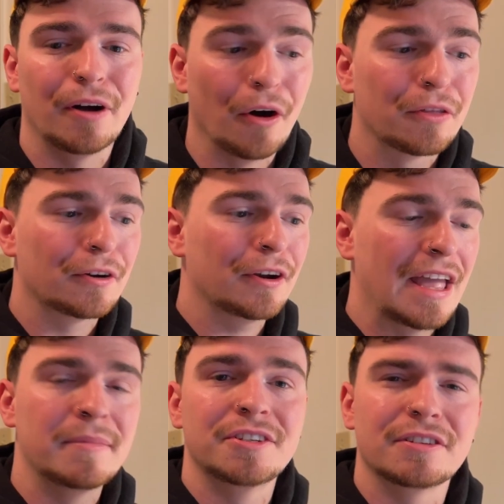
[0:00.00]
other
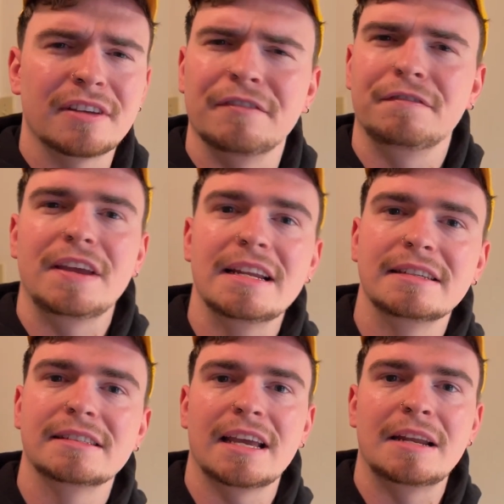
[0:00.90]
images and
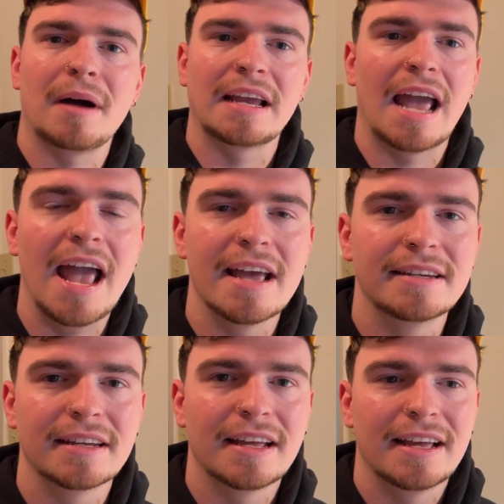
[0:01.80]
feelings in my head
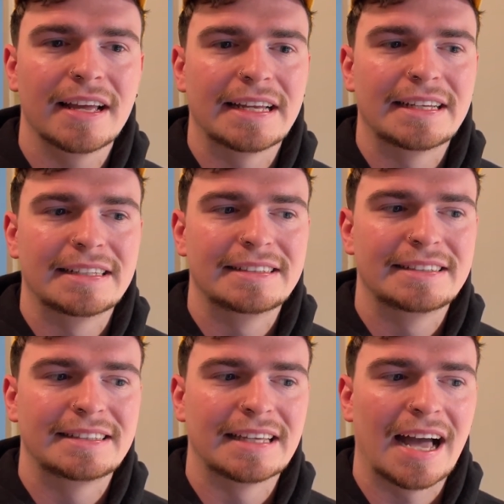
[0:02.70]

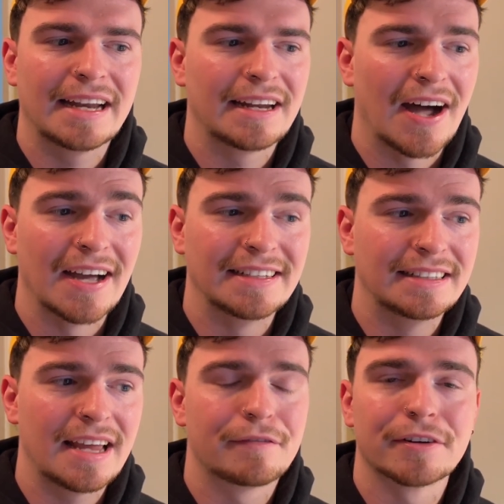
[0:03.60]
that I
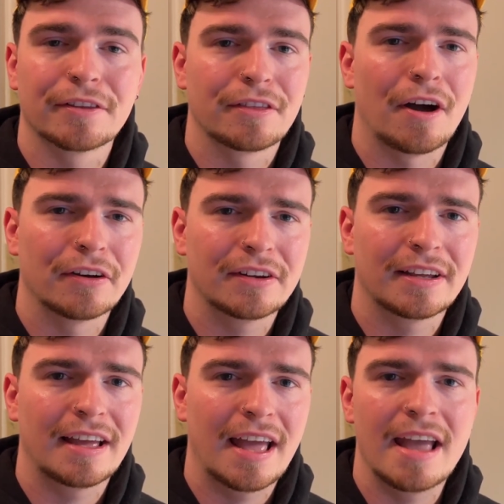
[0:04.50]
never thought
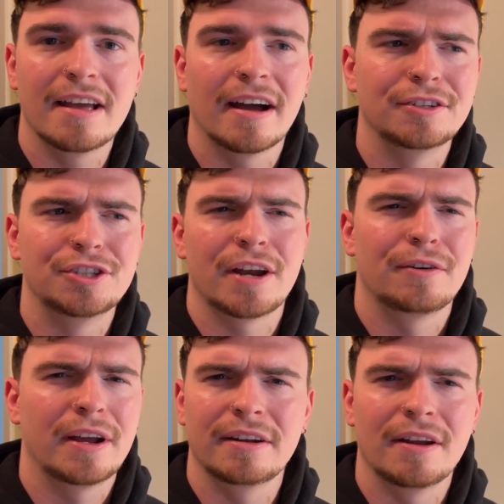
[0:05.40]
AI
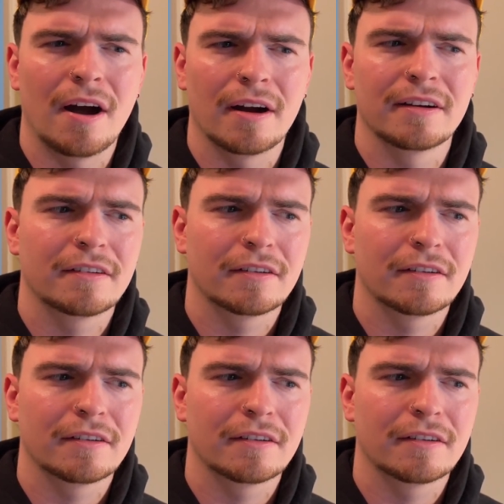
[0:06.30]
generated art